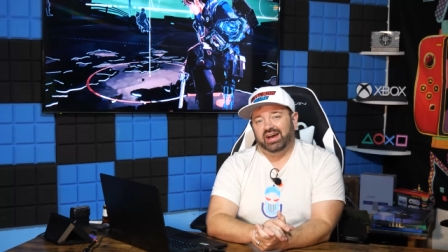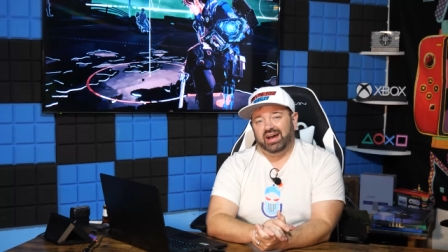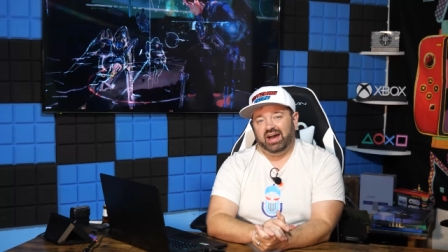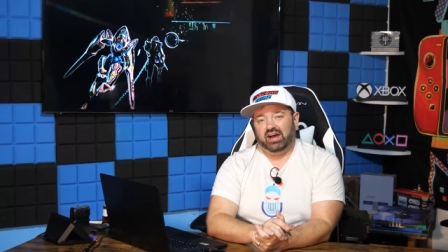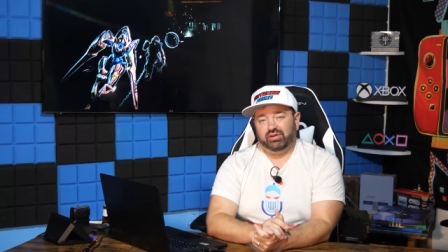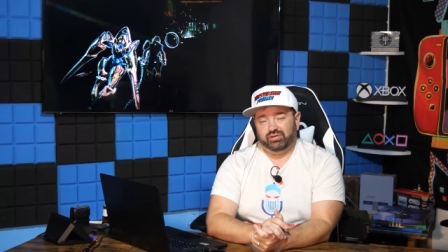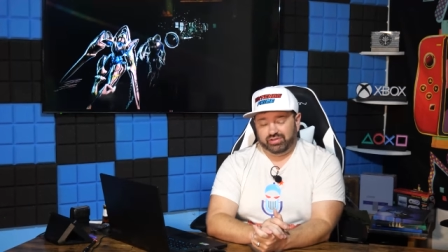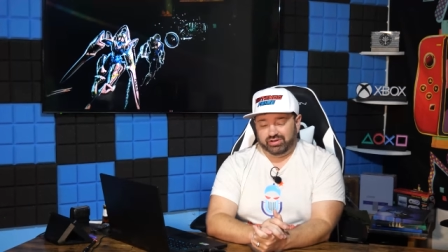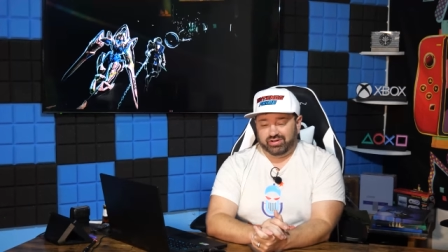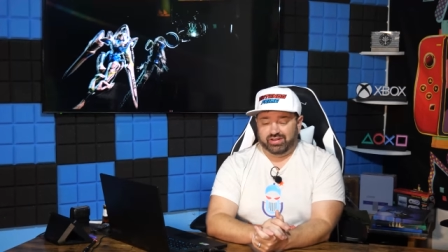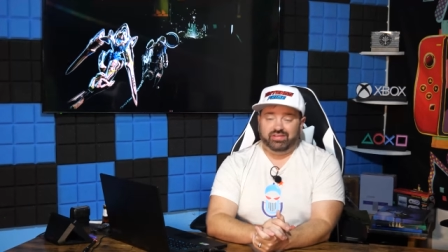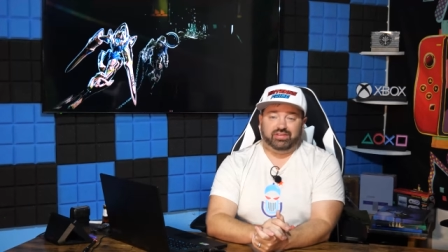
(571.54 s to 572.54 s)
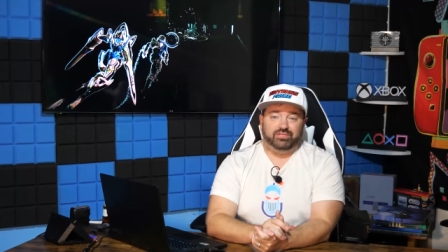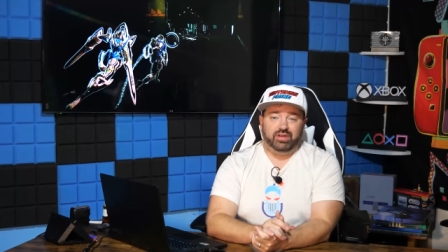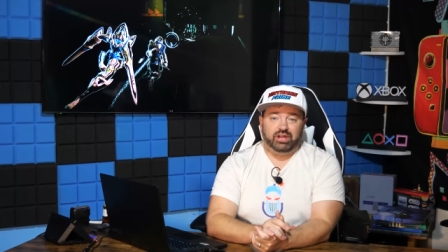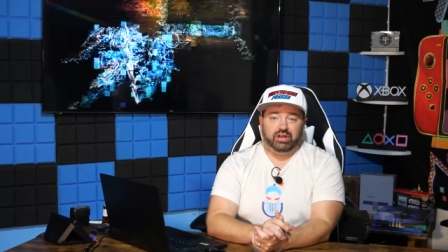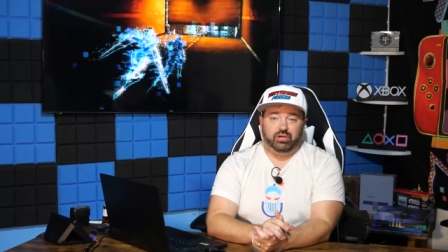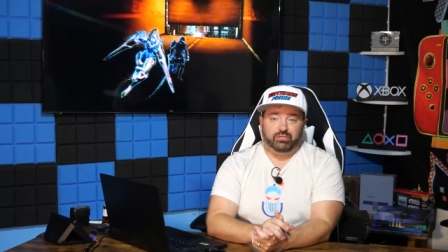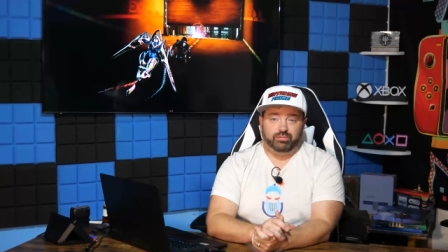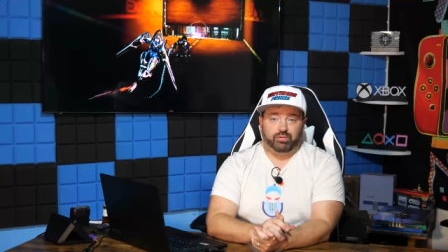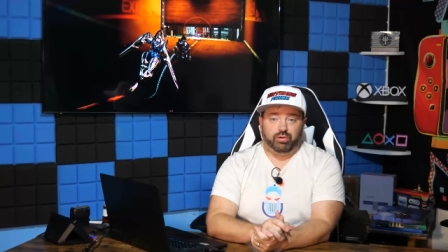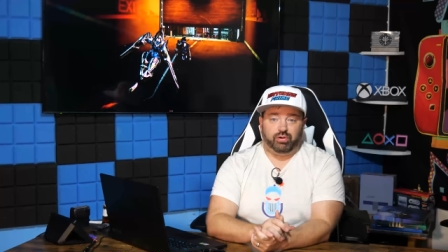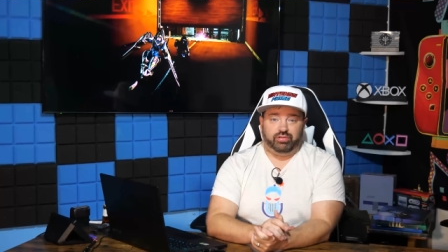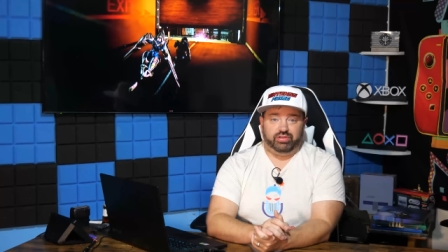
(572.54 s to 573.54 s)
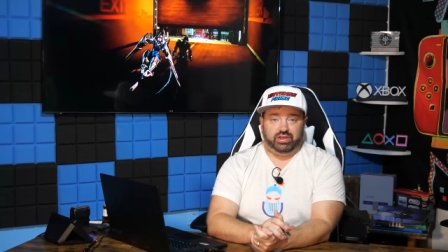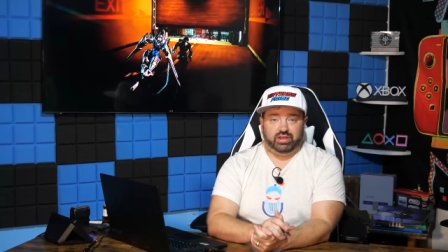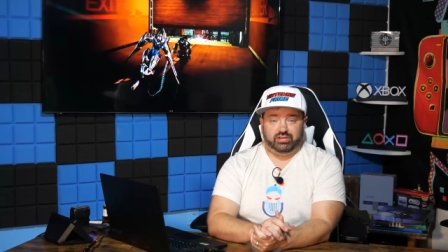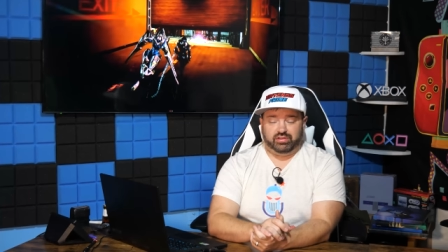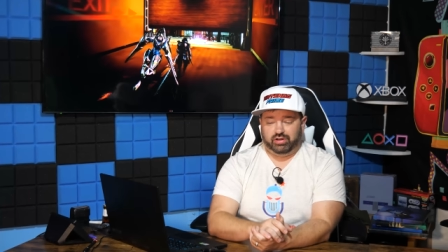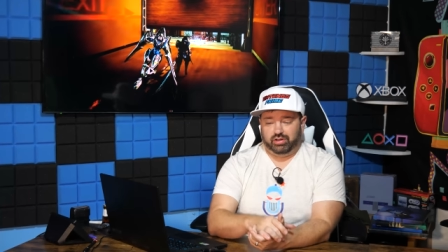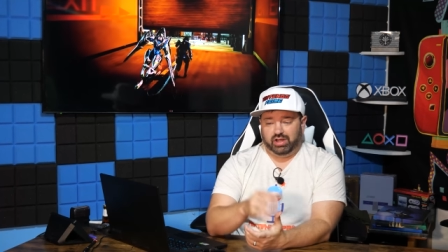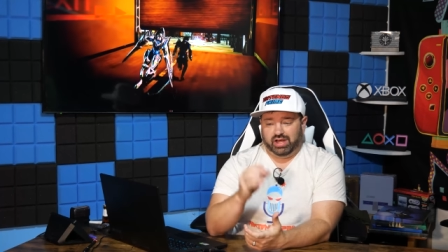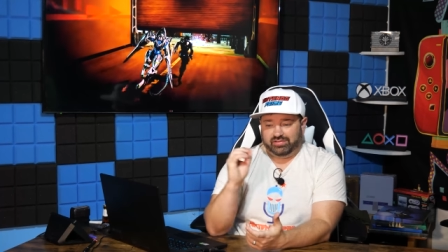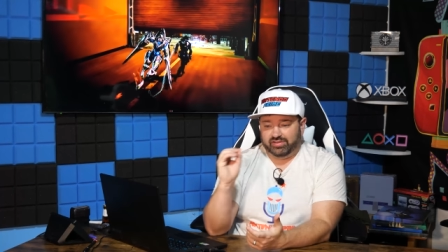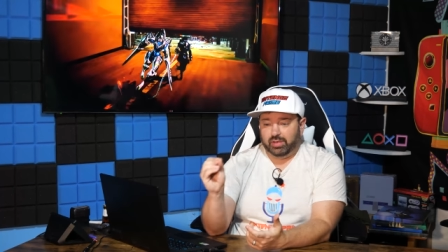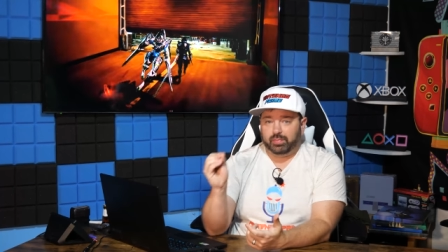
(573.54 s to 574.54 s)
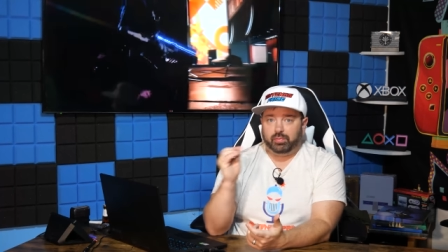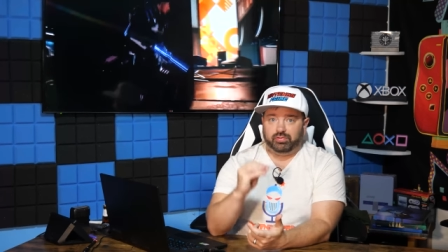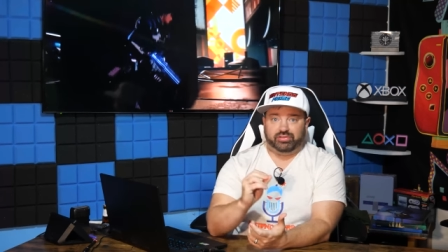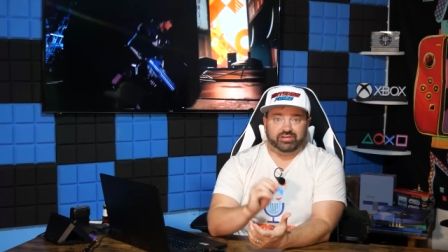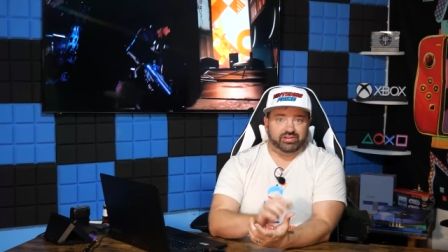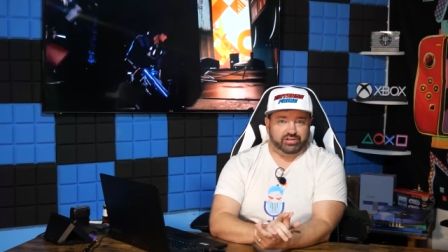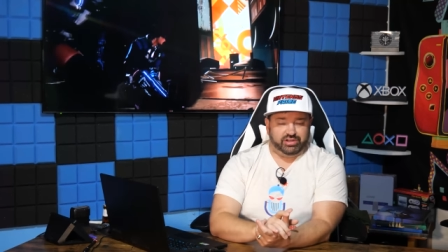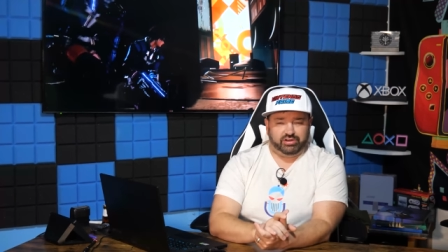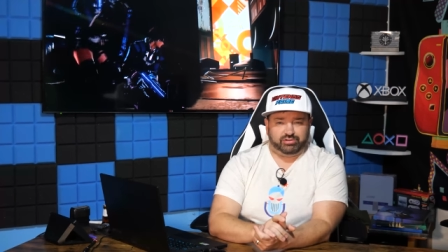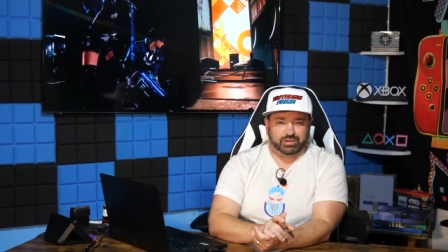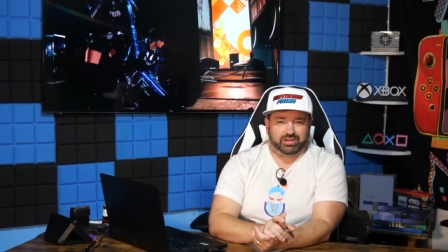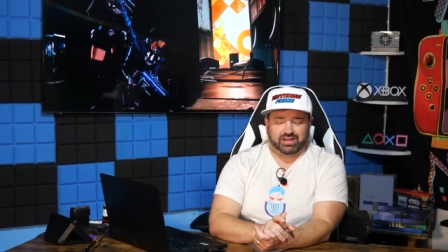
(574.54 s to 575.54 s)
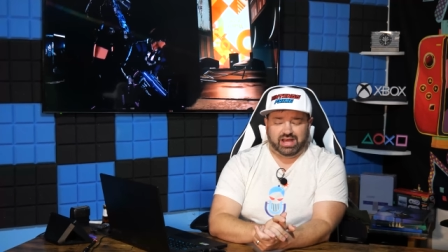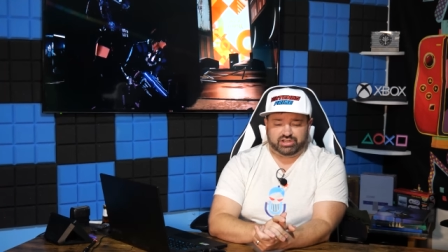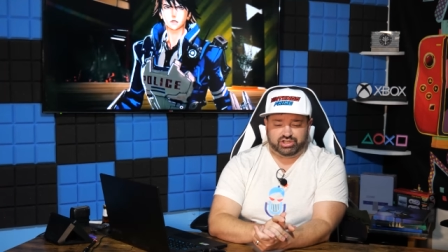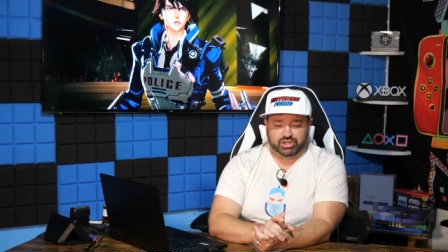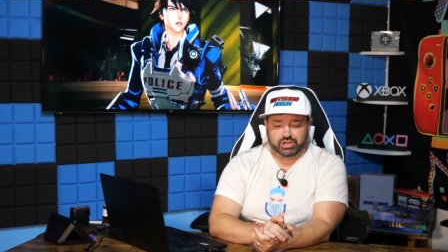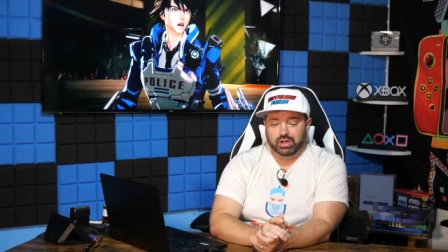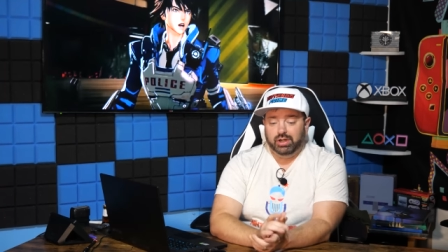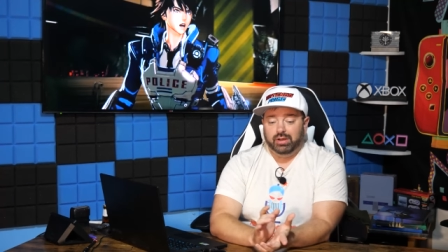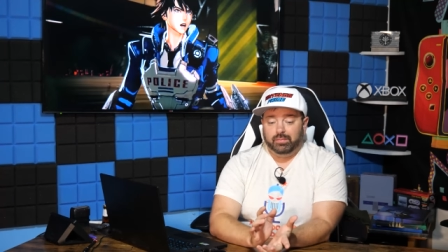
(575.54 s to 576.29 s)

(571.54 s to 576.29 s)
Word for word: uh, earlier in this video for the little uh, tip about the deleted tweet last year,